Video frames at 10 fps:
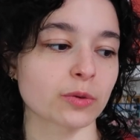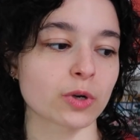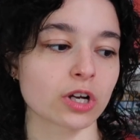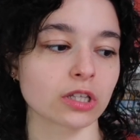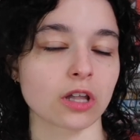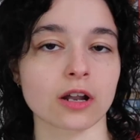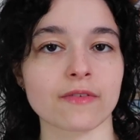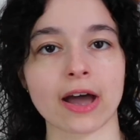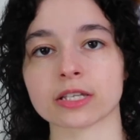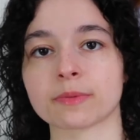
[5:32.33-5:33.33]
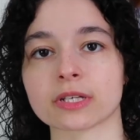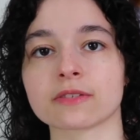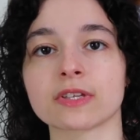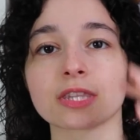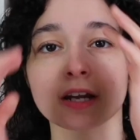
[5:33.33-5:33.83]
There were a lot of
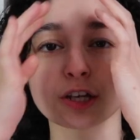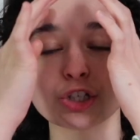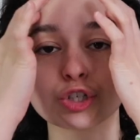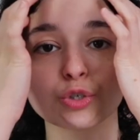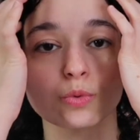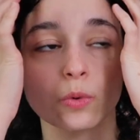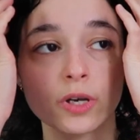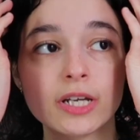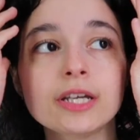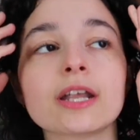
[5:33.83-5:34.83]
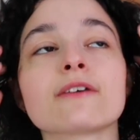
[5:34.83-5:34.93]
aspects of it that I enjoyed.